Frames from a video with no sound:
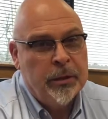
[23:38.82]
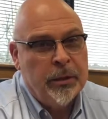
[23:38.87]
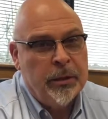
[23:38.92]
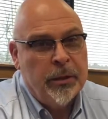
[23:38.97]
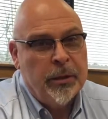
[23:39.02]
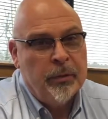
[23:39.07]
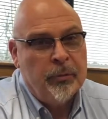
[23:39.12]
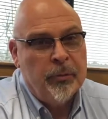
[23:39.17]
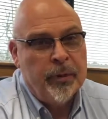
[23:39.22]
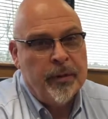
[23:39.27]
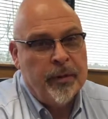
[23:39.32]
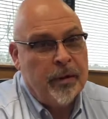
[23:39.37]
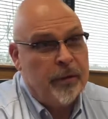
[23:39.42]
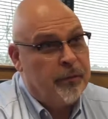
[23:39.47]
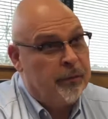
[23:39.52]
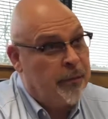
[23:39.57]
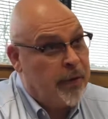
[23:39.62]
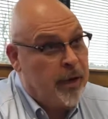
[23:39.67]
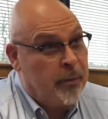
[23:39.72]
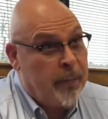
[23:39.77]
with our
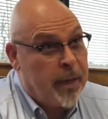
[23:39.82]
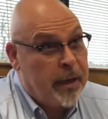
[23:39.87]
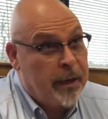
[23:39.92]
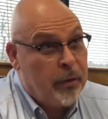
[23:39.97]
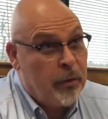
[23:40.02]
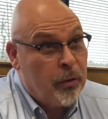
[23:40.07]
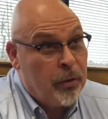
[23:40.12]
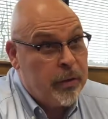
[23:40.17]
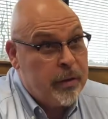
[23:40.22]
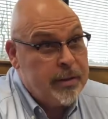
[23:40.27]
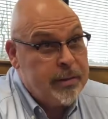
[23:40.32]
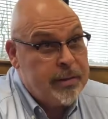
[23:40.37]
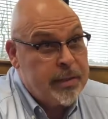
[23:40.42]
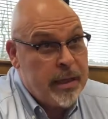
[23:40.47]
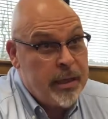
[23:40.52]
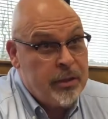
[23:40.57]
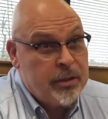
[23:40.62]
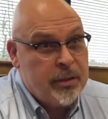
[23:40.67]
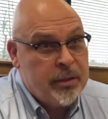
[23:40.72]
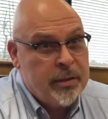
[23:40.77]
environmental
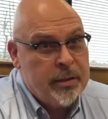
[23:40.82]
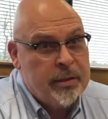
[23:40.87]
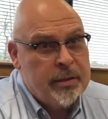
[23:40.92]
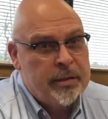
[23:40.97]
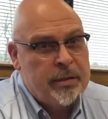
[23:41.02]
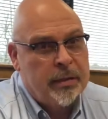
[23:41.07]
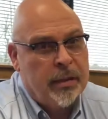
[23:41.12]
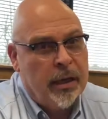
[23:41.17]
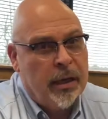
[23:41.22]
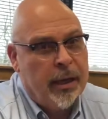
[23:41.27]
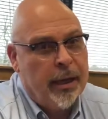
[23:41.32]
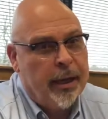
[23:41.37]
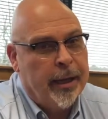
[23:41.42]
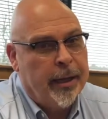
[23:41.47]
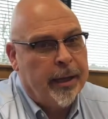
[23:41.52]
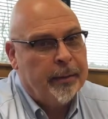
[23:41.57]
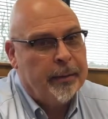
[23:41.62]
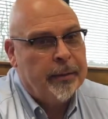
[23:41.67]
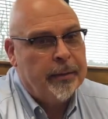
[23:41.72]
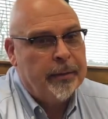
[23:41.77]
organizations
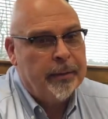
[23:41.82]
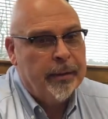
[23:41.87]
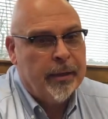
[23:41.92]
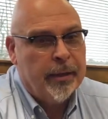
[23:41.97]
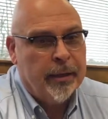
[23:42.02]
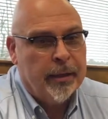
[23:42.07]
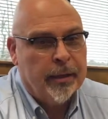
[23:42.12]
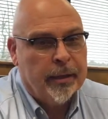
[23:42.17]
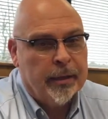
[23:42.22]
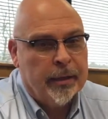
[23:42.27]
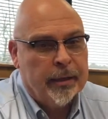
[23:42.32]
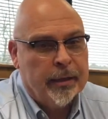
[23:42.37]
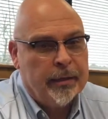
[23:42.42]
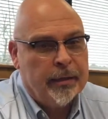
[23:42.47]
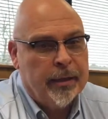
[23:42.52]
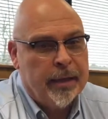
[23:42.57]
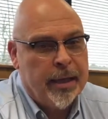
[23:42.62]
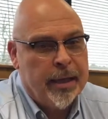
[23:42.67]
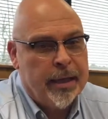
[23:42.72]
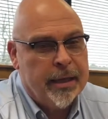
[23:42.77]

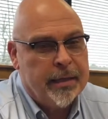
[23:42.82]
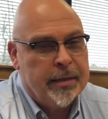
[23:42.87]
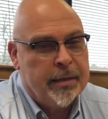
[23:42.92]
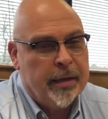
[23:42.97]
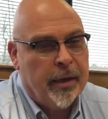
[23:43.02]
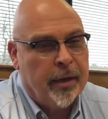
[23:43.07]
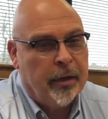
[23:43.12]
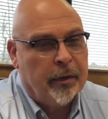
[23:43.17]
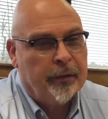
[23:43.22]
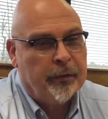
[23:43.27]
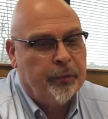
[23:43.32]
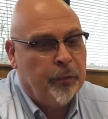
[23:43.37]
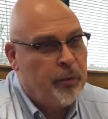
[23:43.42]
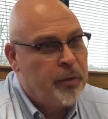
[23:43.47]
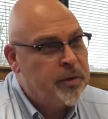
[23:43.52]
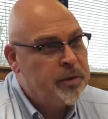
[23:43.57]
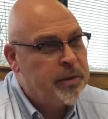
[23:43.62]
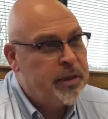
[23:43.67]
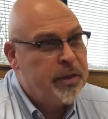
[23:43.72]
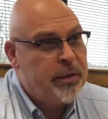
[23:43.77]
and our
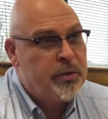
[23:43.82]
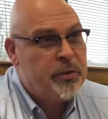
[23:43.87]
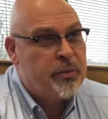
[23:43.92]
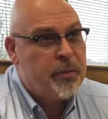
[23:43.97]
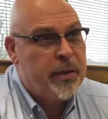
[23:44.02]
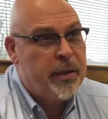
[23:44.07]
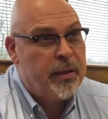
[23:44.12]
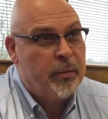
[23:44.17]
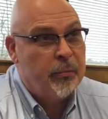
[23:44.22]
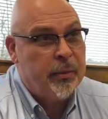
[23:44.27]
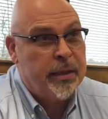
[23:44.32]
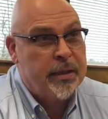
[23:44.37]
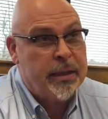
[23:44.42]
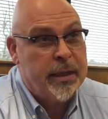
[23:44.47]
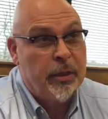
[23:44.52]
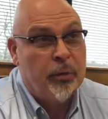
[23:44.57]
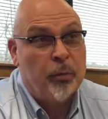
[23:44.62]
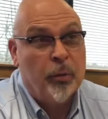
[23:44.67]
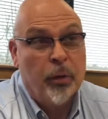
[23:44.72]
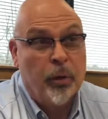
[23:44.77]
forest industry, that we tend
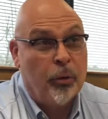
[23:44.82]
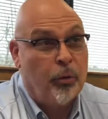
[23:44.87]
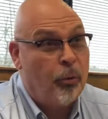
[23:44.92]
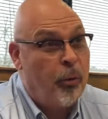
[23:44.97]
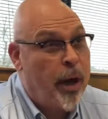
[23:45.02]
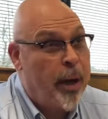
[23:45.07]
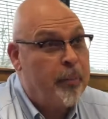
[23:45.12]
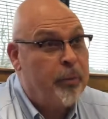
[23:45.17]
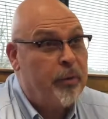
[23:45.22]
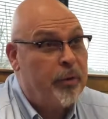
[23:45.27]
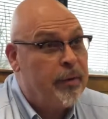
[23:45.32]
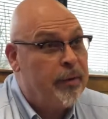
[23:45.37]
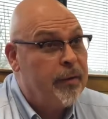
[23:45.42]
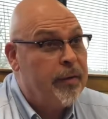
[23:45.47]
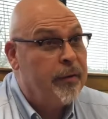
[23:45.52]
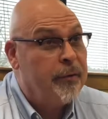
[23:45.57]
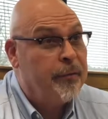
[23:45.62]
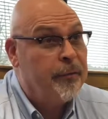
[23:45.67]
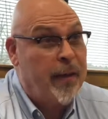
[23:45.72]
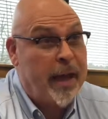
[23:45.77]
to work cooperatively to
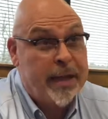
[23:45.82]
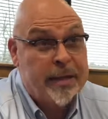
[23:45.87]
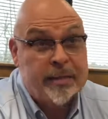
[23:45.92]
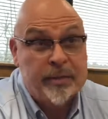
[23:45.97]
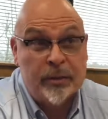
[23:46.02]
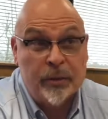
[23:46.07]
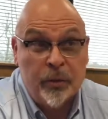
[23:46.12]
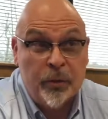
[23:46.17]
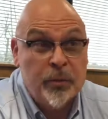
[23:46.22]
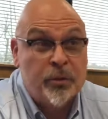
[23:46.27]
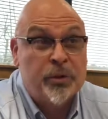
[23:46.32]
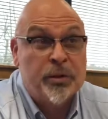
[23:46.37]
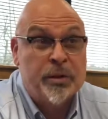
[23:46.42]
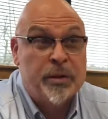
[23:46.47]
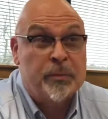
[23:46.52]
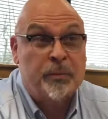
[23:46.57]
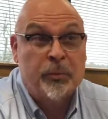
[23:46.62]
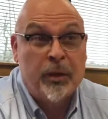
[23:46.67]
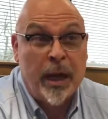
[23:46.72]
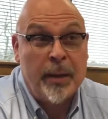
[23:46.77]
find solutions to
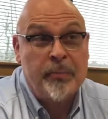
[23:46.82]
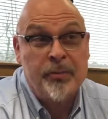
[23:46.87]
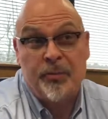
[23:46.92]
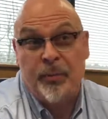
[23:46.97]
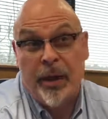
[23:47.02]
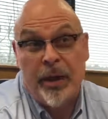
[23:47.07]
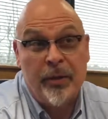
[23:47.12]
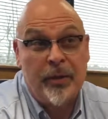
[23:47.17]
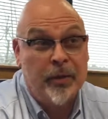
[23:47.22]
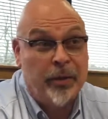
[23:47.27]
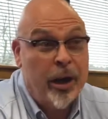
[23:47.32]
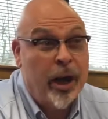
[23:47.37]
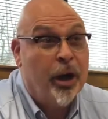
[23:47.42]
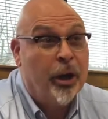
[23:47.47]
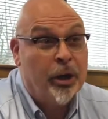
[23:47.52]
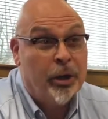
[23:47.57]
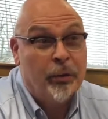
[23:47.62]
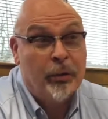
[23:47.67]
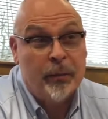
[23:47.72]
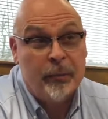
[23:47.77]
problems rather than
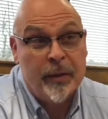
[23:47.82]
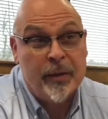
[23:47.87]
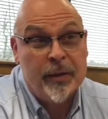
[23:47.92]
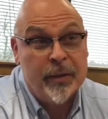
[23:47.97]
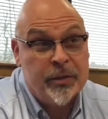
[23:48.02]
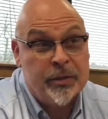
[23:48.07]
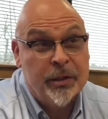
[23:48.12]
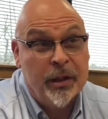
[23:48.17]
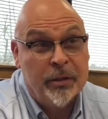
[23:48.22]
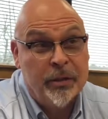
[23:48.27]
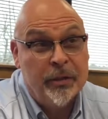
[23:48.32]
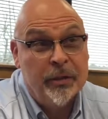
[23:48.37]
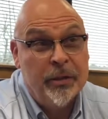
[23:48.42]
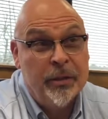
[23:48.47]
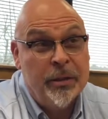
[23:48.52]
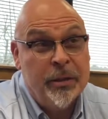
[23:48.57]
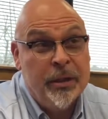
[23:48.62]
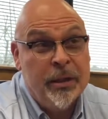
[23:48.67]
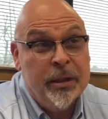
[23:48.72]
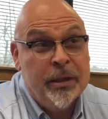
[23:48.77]
arguing with each other.
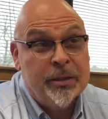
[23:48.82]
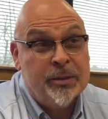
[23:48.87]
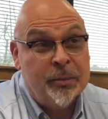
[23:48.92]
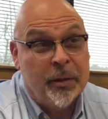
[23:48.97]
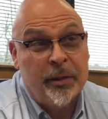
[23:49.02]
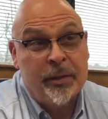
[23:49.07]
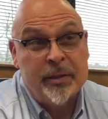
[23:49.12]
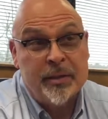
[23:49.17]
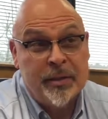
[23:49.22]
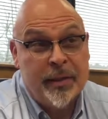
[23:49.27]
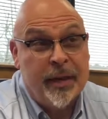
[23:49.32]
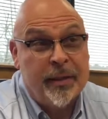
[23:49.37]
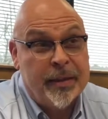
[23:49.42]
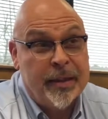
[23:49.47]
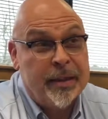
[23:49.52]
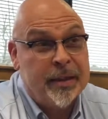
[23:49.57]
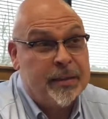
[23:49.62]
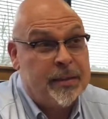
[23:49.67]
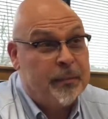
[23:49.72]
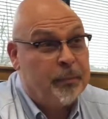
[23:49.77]
So Arkansas, I
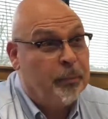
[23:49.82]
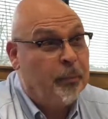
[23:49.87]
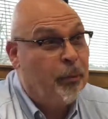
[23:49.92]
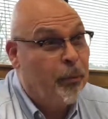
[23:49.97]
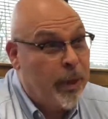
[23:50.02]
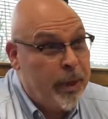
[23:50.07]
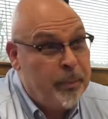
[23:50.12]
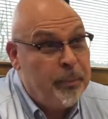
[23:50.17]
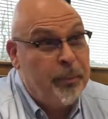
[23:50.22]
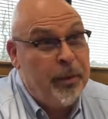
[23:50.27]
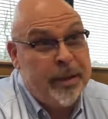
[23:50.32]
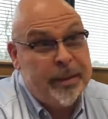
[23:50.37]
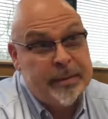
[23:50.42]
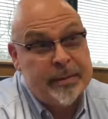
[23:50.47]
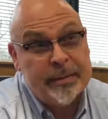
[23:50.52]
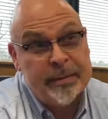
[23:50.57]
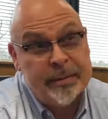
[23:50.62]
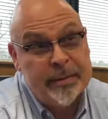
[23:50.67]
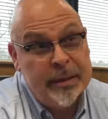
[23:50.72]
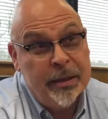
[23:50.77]
think, is a great place to
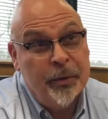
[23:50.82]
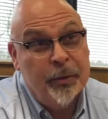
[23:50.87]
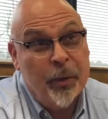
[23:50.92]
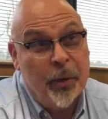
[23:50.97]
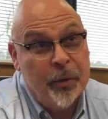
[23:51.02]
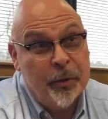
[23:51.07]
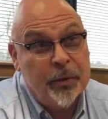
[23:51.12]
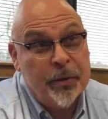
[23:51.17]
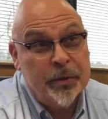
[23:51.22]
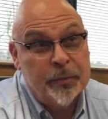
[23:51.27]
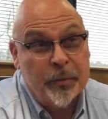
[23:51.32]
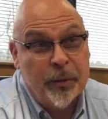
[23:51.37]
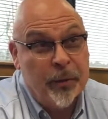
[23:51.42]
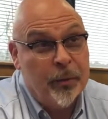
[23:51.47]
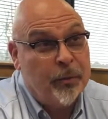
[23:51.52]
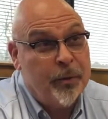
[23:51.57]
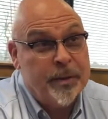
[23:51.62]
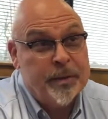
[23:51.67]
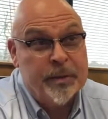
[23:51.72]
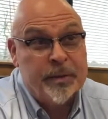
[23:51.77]
see growth. It's one of the
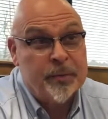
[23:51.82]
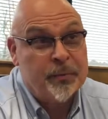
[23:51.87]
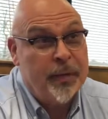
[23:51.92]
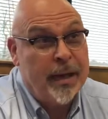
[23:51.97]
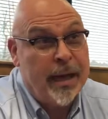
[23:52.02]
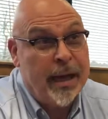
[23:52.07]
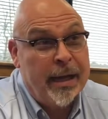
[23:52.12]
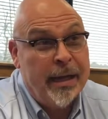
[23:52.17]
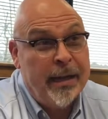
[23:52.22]
reasons why,